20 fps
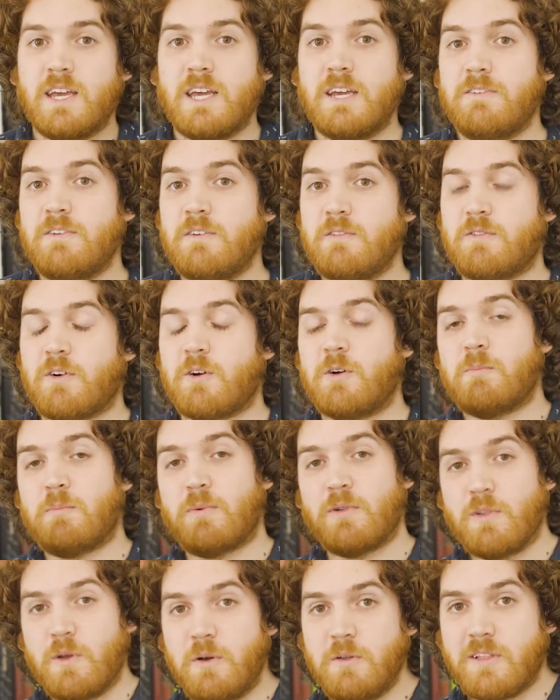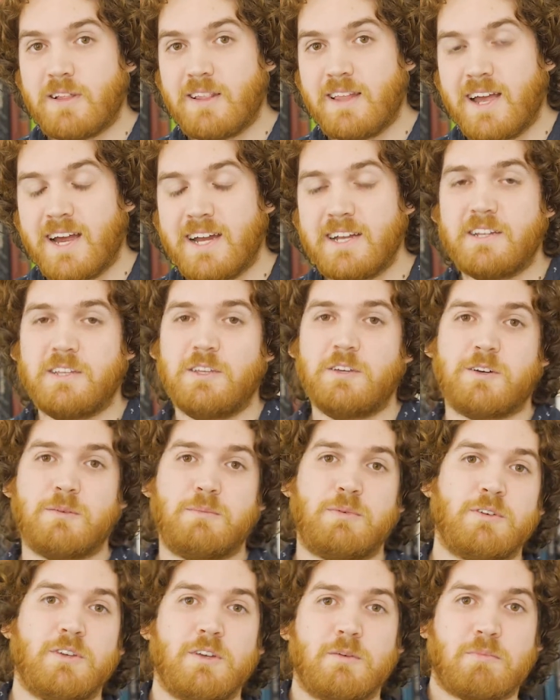If you vote below the line, you can put your